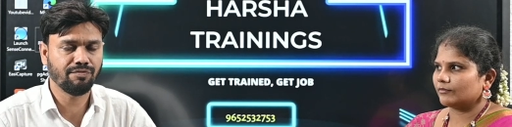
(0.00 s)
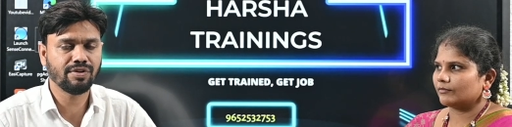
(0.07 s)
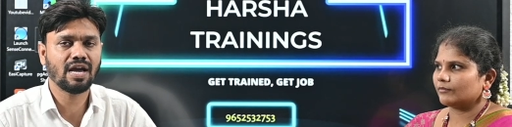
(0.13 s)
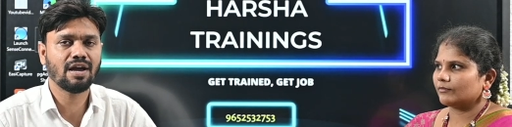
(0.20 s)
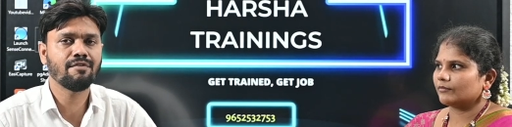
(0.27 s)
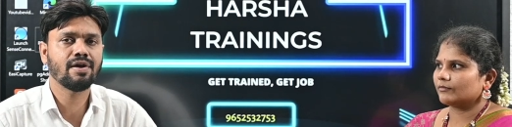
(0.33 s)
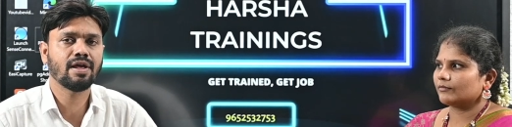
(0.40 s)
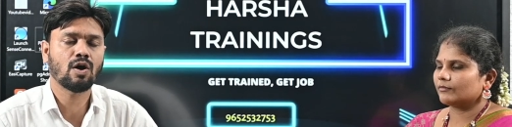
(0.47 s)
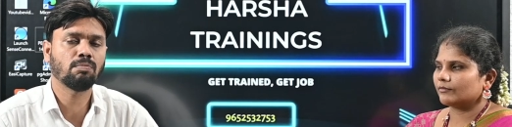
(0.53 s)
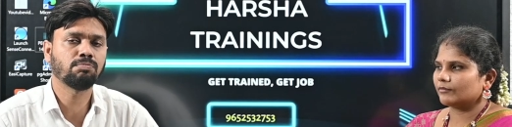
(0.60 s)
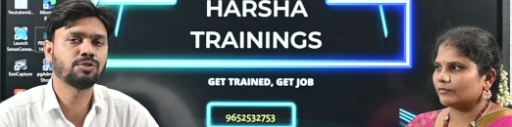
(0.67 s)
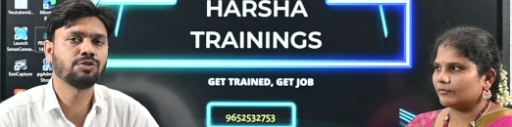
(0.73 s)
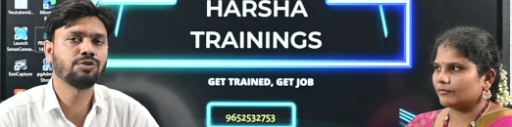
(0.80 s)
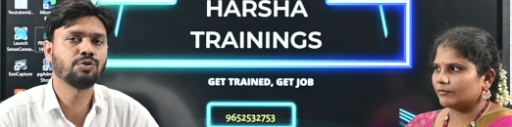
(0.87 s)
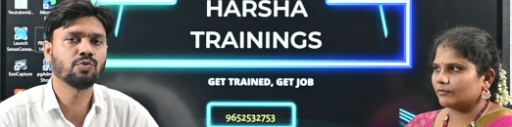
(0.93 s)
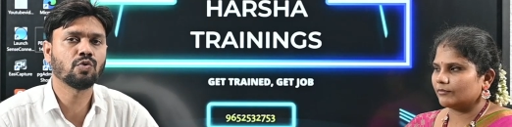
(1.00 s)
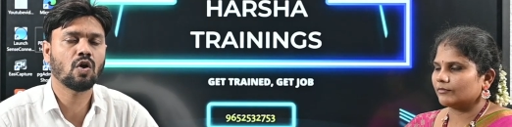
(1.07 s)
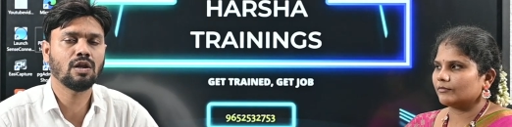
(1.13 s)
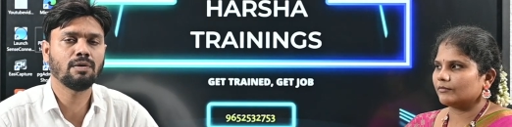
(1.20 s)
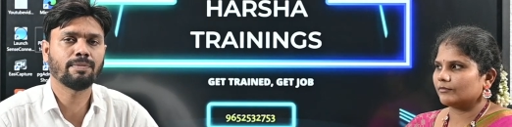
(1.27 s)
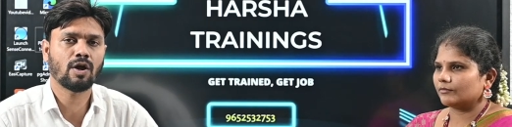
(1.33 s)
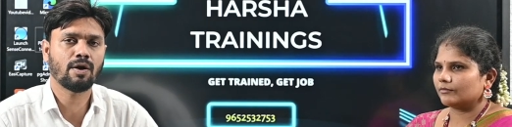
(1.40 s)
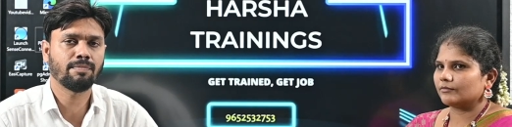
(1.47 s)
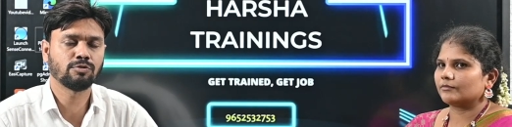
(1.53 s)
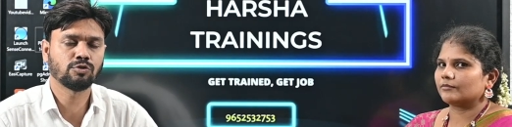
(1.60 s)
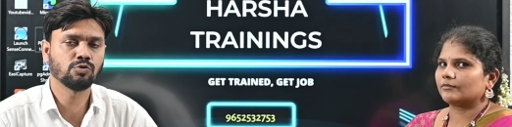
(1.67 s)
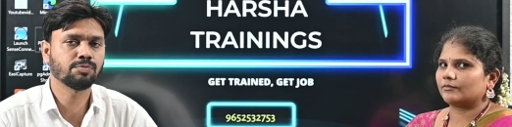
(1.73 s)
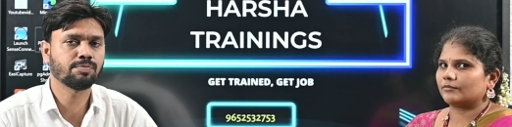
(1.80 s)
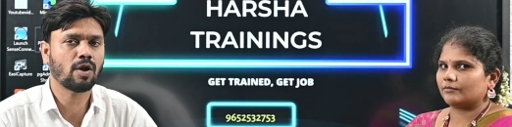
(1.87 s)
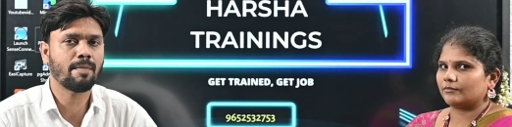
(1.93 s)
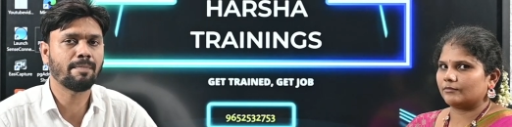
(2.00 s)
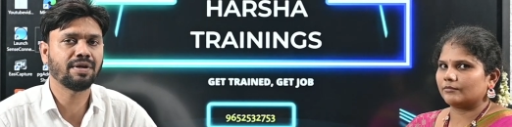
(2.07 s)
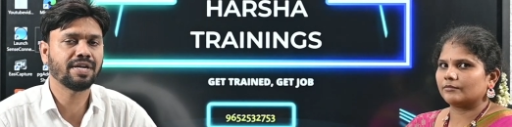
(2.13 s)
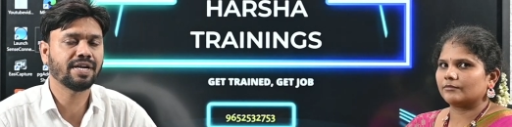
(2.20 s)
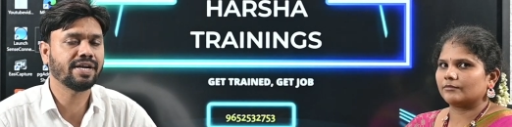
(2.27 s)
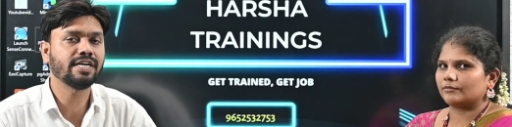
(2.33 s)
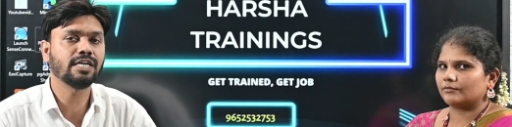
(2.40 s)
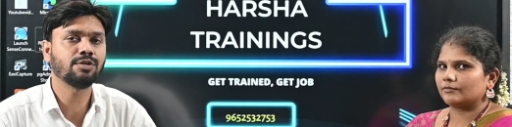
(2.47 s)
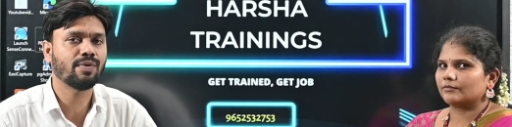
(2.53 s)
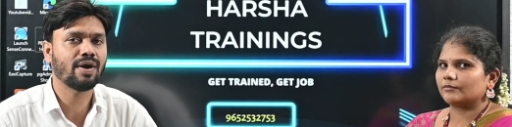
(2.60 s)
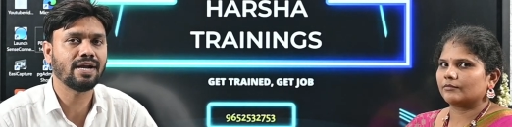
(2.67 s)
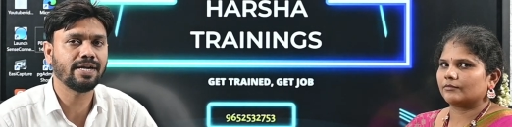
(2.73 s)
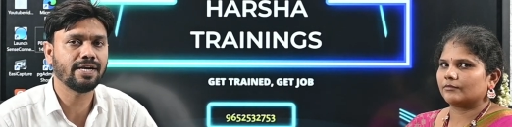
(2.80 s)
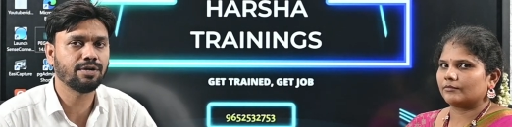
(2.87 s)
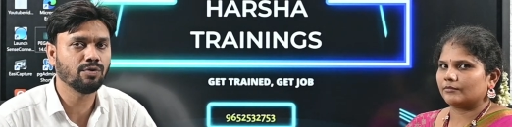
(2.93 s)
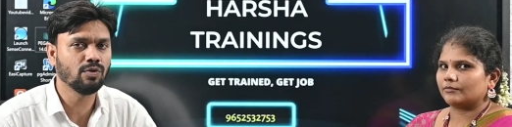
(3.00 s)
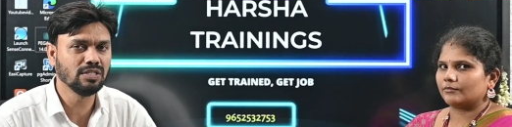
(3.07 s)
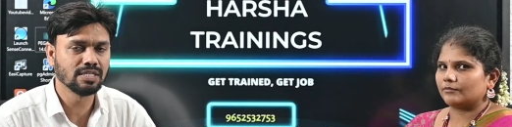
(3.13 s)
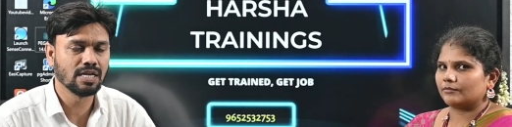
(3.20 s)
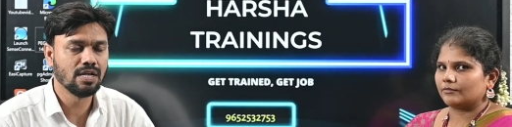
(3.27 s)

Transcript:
Speaker 1: have an option to call prop choose property and edit validate rules